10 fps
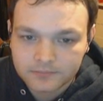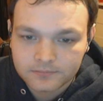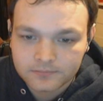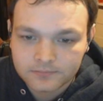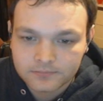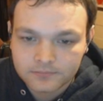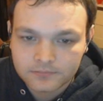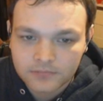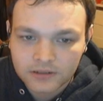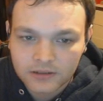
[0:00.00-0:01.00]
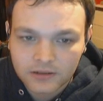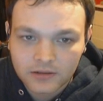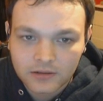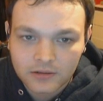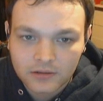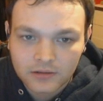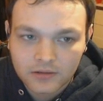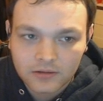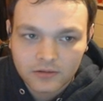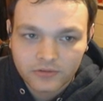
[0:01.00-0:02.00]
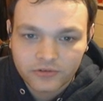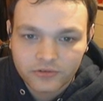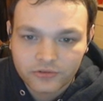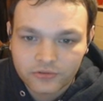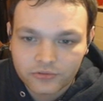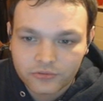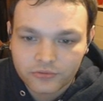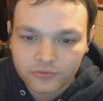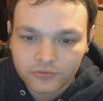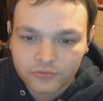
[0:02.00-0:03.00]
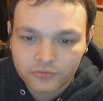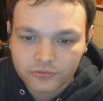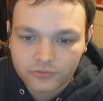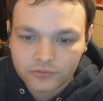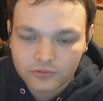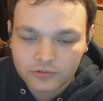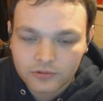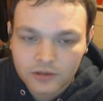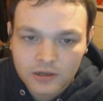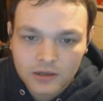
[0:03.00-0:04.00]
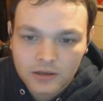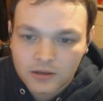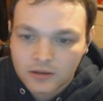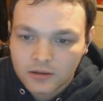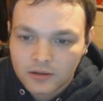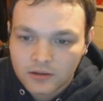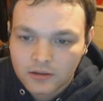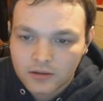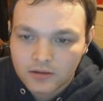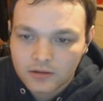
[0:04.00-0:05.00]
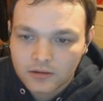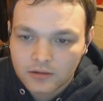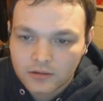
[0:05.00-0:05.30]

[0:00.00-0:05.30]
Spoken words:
Nobody speaks.